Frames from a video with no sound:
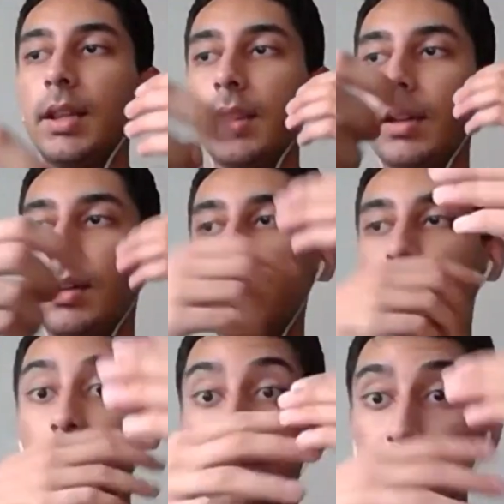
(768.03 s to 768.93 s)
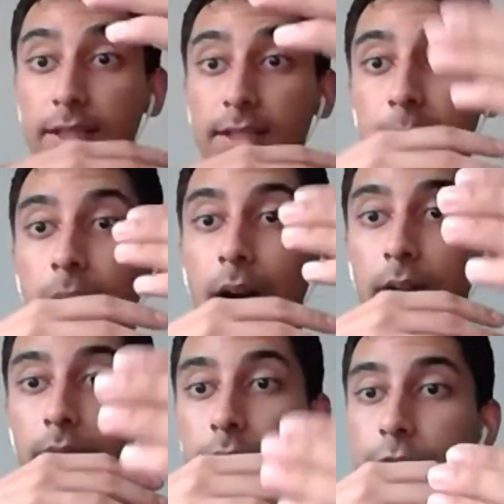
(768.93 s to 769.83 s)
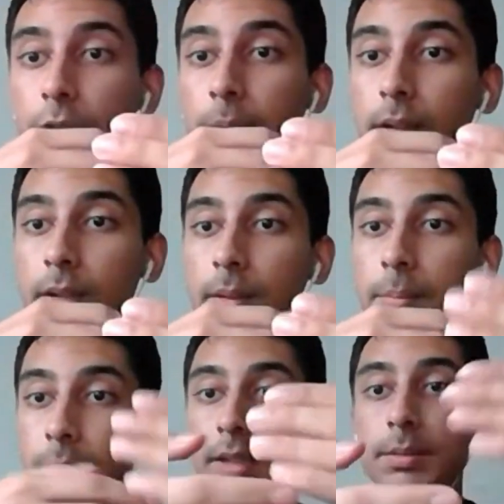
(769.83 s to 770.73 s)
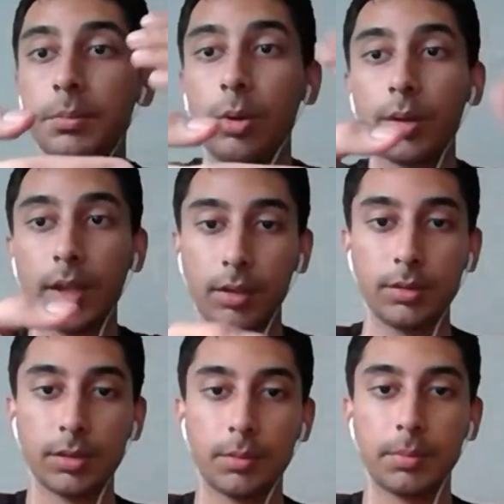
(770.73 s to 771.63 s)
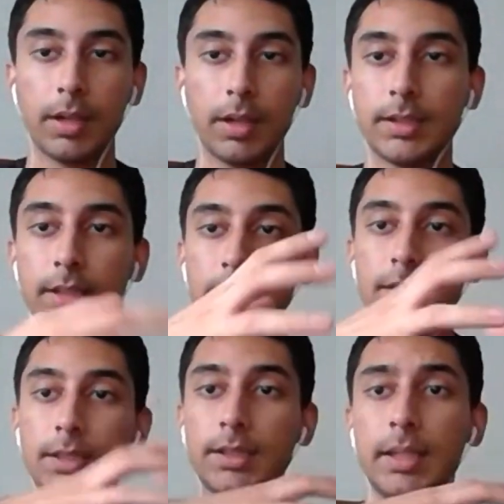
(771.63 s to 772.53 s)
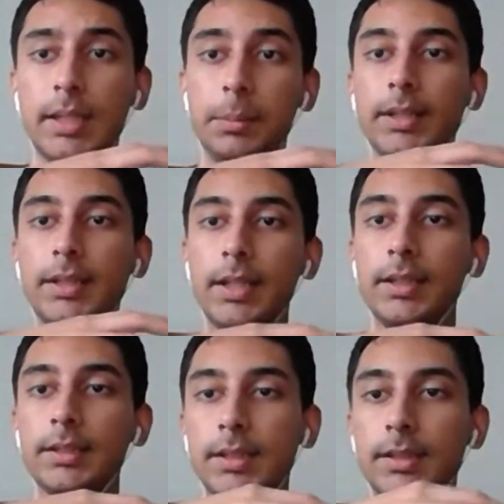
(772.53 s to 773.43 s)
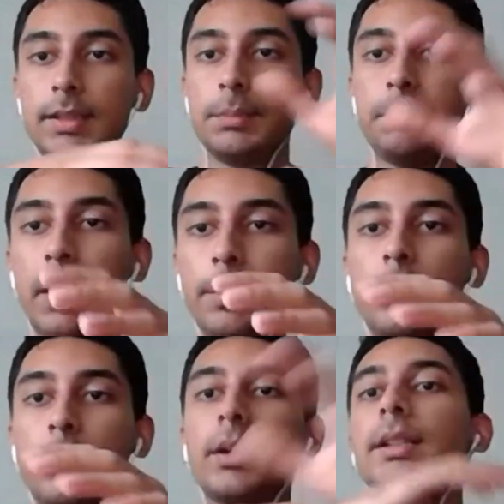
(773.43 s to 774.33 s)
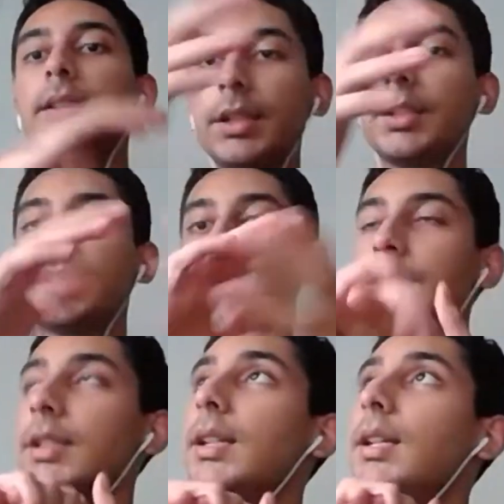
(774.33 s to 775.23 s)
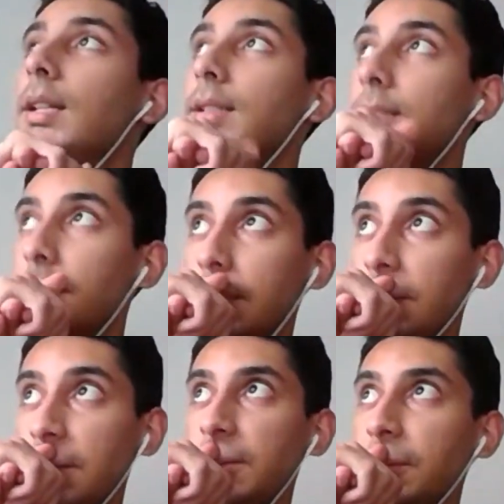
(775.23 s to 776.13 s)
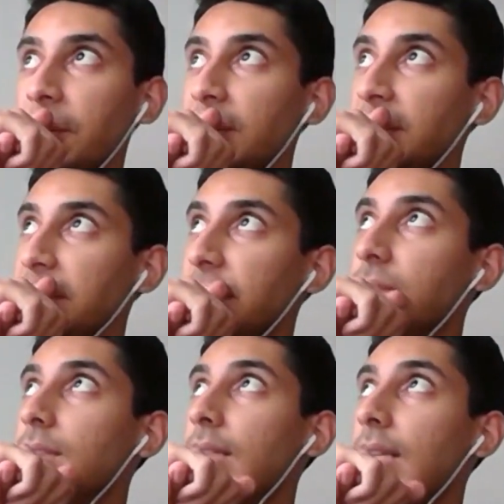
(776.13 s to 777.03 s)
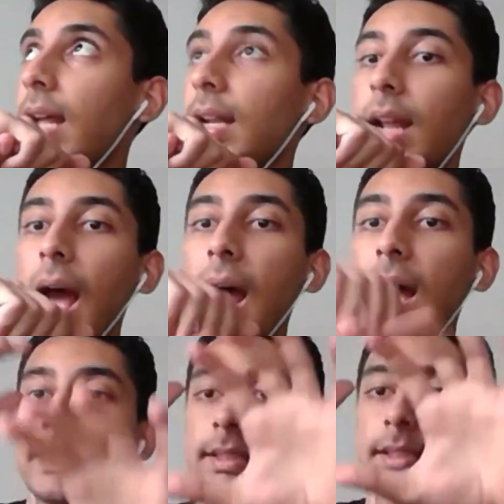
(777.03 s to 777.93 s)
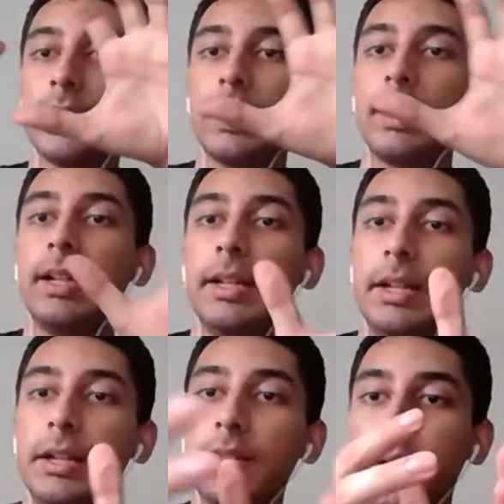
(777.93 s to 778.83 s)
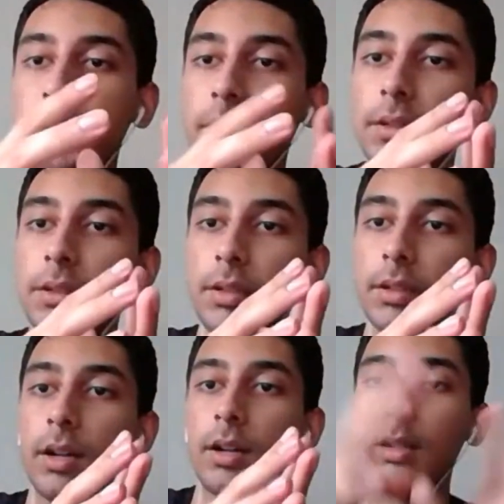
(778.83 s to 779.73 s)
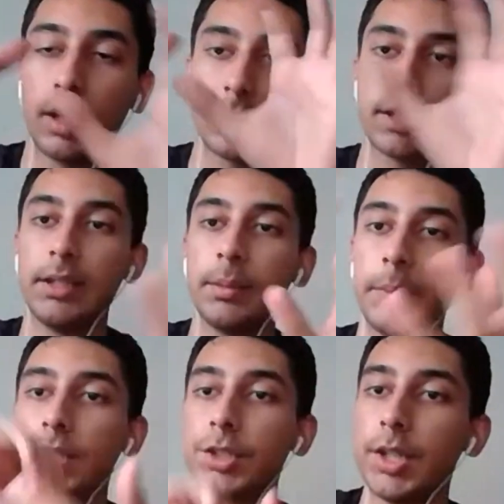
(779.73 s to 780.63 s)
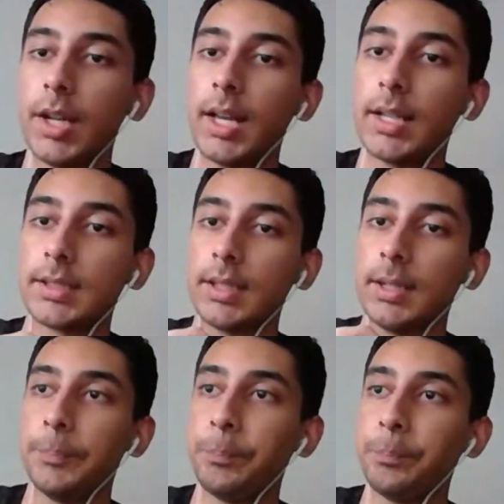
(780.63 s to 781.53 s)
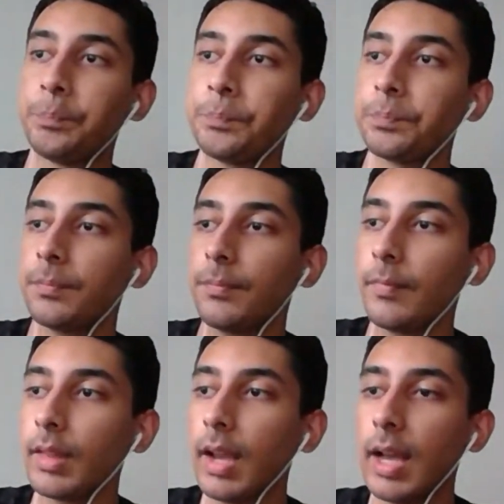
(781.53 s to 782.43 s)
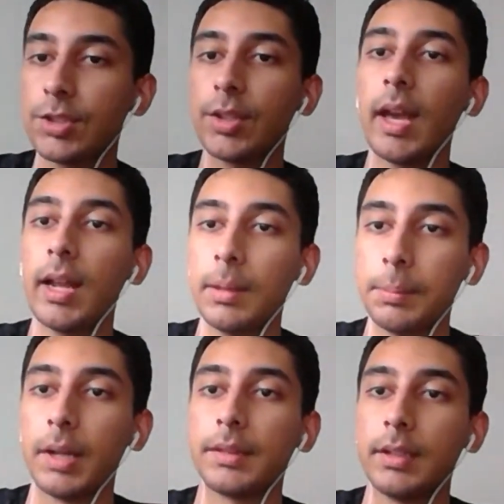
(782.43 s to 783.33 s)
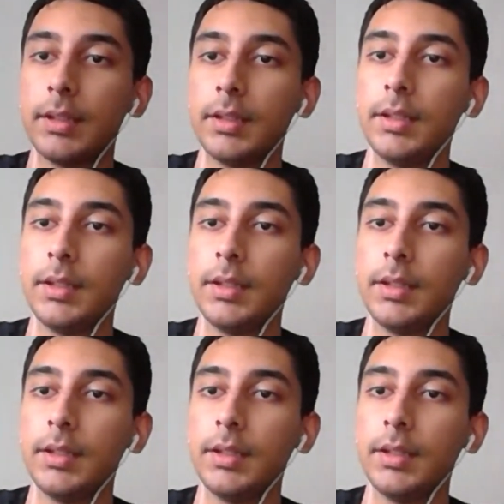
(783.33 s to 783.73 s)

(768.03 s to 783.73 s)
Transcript: the front-facing part of their job. But there's more that goes on behind the scenes. There's the team meetings, there's the paperwork, et cetera, et cetera. So you do want to get as clear a photo or as clear a picture as you can about the